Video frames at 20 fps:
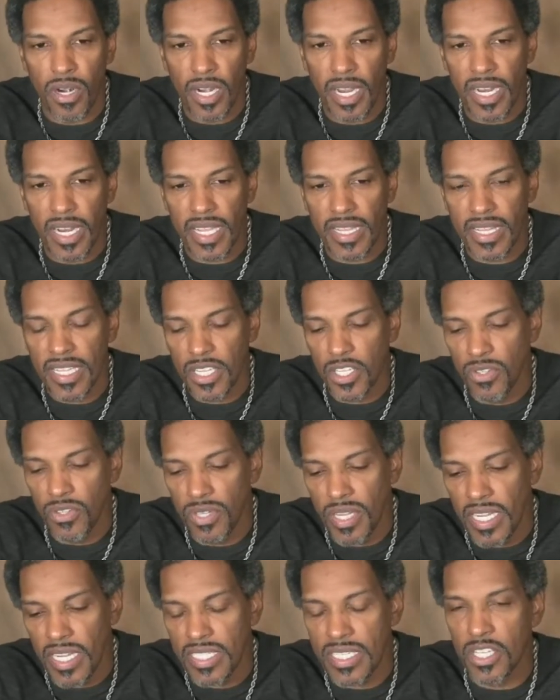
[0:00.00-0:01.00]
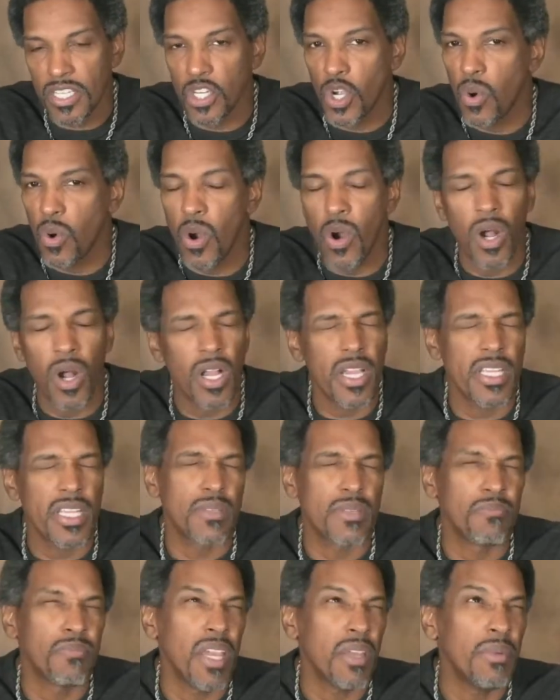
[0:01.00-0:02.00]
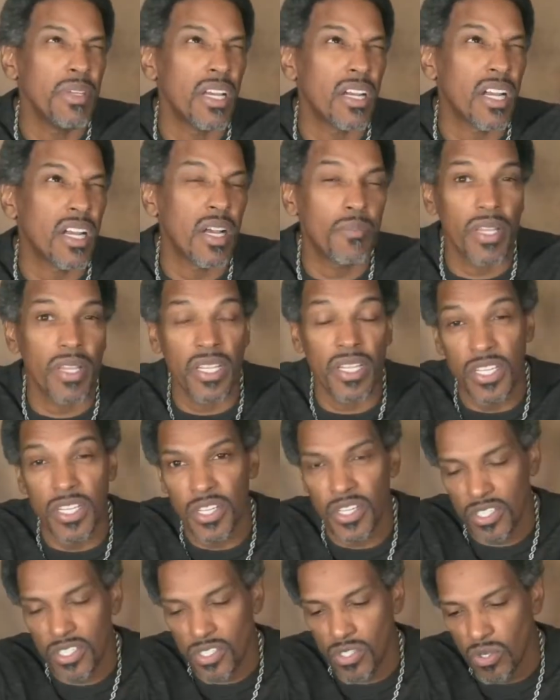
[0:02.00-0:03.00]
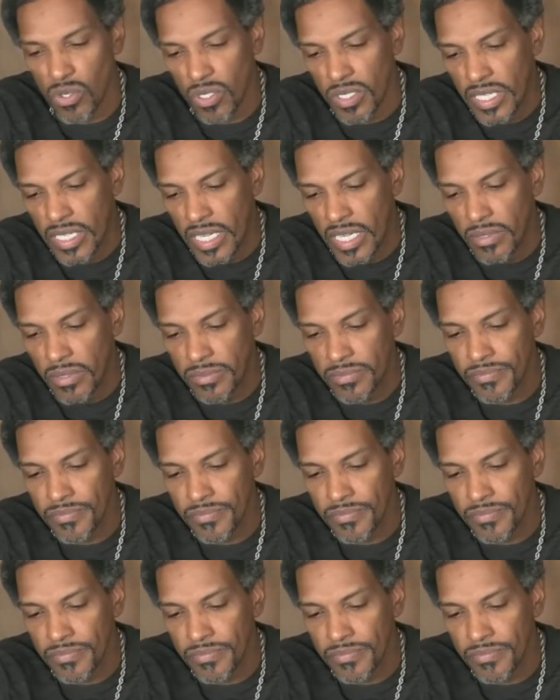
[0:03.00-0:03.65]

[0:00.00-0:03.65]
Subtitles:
and I think you guys can go all, it's maybe a couple of years old now.